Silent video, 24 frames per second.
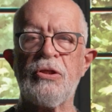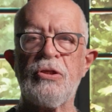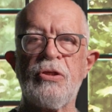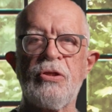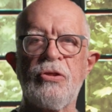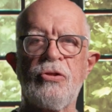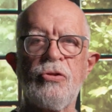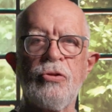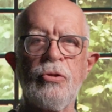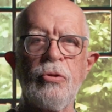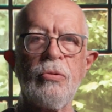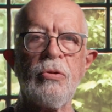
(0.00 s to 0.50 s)

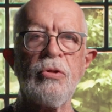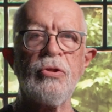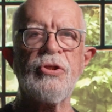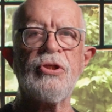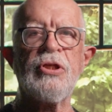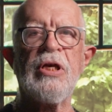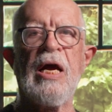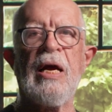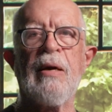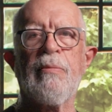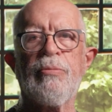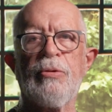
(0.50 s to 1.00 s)
and stool
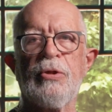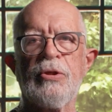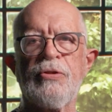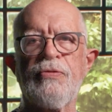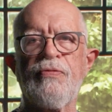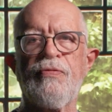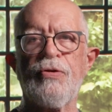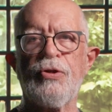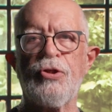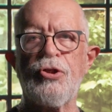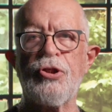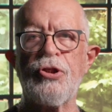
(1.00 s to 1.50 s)
samples
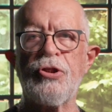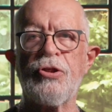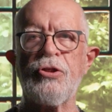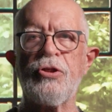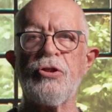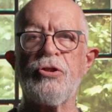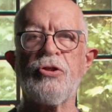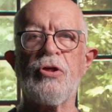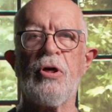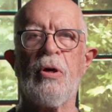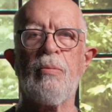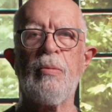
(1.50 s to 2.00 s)
for
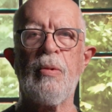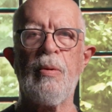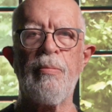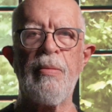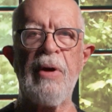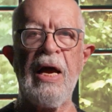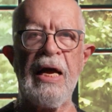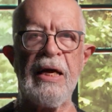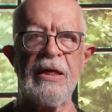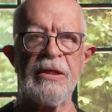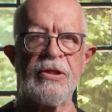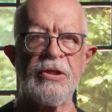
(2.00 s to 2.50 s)
Schistosoma
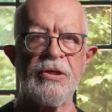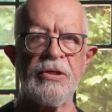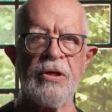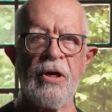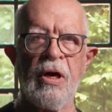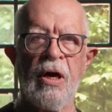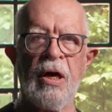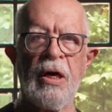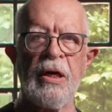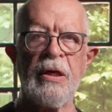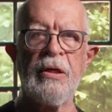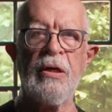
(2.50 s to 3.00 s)

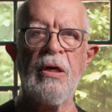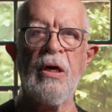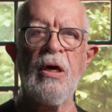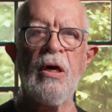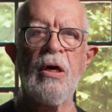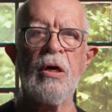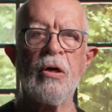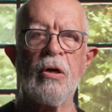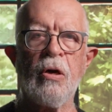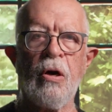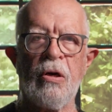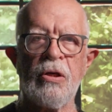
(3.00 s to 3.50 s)
mansoni
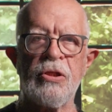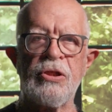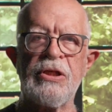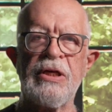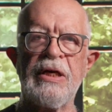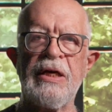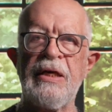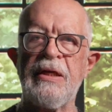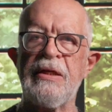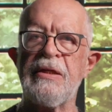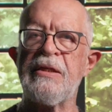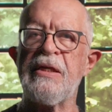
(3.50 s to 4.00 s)

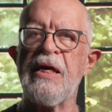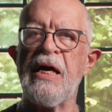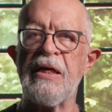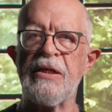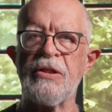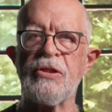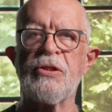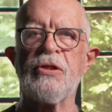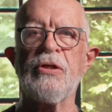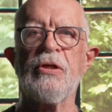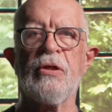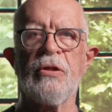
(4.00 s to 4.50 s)
causing
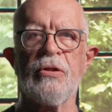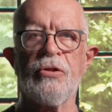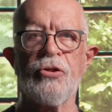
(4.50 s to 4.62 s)
intestinal